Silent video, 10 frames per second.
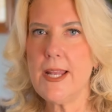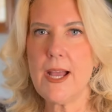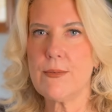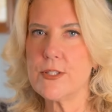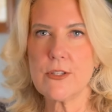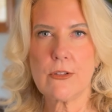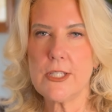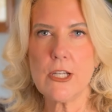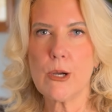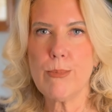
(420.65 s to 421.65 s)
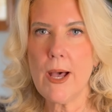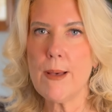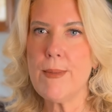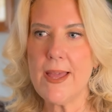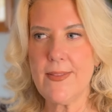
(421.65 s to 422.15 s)
have a Salty Dog
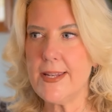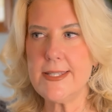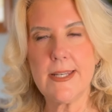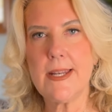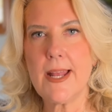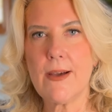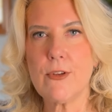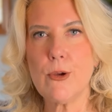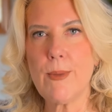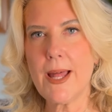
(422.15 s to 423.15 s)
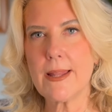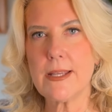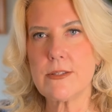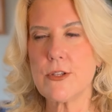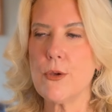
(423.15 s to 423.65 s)
Pub and they didn't have an
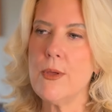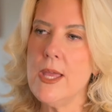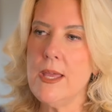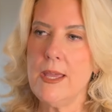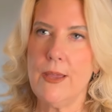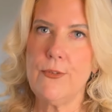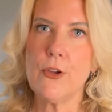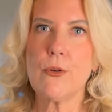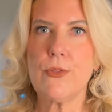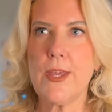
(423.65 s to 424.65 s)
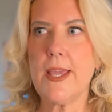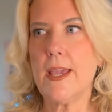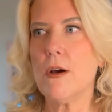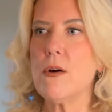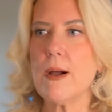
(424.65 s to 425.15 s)
O'Malley's. So if you're
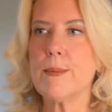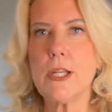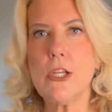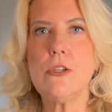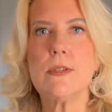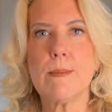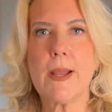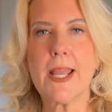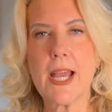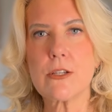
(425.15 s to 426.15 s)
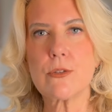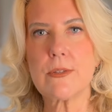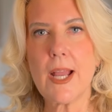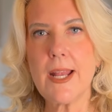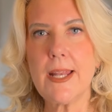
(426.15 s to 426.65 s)
thinking, oh, I'm going to use up my casual
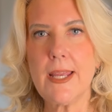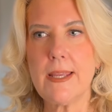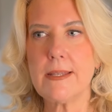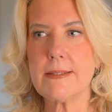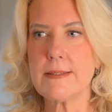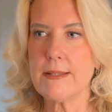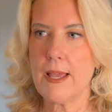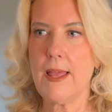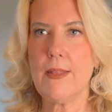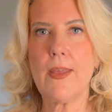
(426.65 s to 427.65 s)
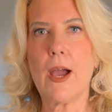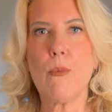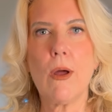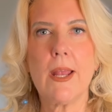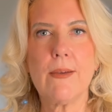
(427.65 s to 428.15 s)
dinings and I
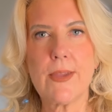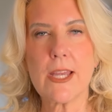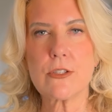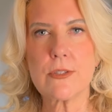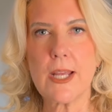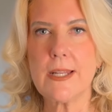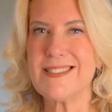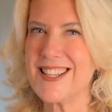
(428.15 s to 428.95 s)
want to have casual dinings,